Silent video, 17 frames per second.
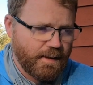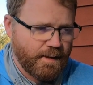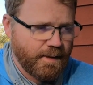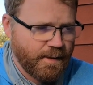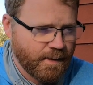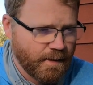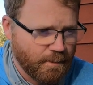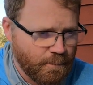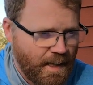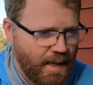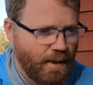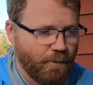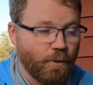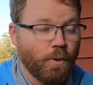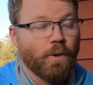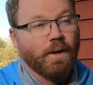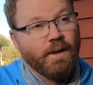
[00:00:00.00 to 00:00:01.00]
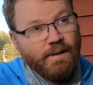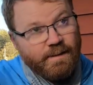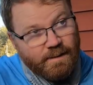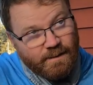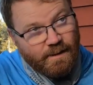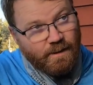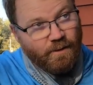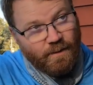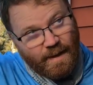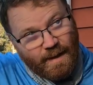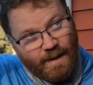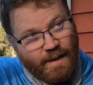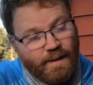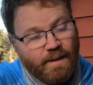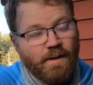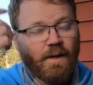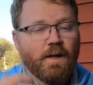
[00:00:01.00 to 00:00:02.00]
in the mouth, or at least near the
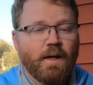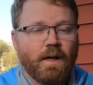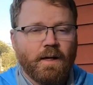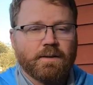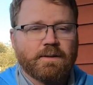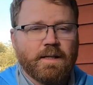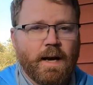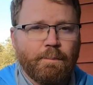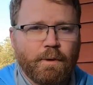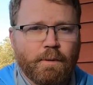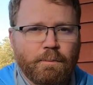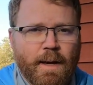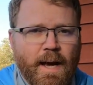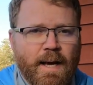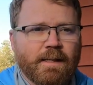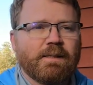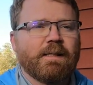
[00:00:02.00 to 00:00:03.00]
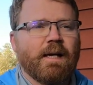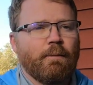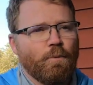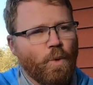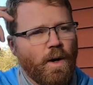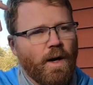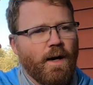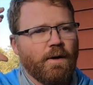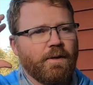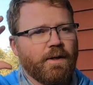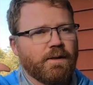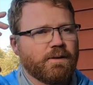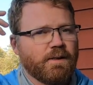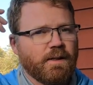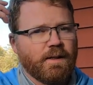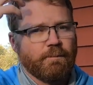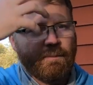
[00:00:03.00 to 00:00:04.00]
head, on top of the back, somewhere that
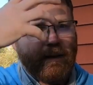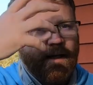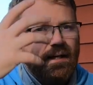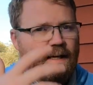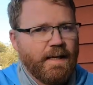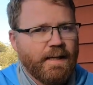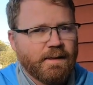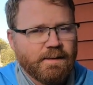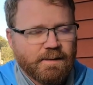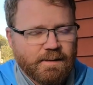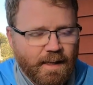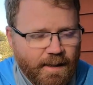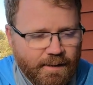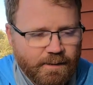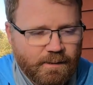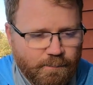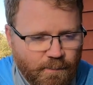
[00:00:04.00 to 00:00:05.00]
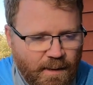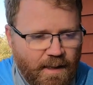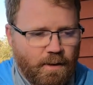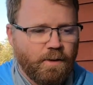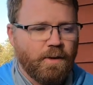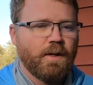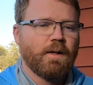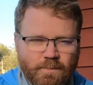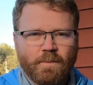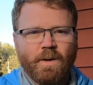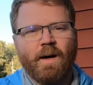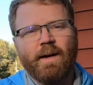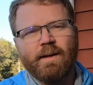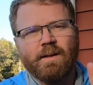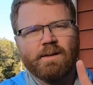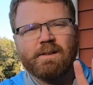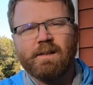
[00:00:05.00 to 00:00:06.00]
it's going to be inside its mouth. All
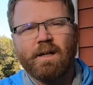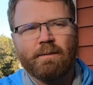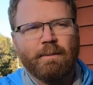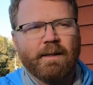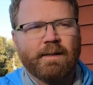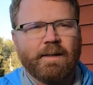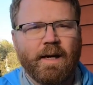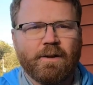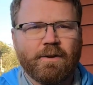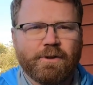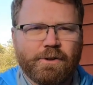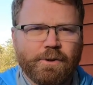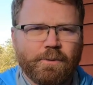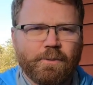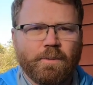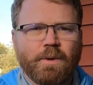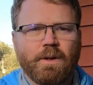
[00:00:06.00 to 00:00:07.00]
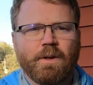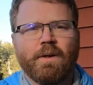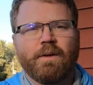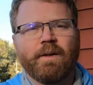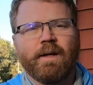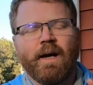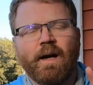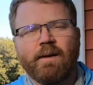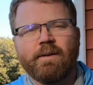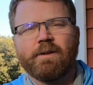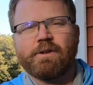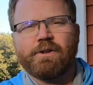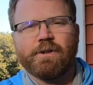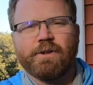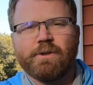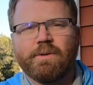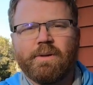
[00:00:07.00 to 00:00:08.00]
right, let's talk about the other two. The other
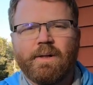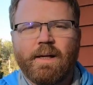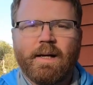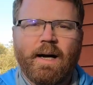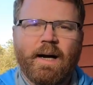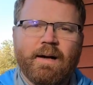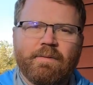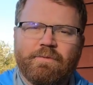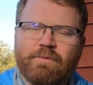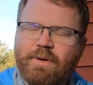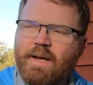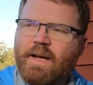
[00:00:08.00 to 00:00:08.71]
two, I've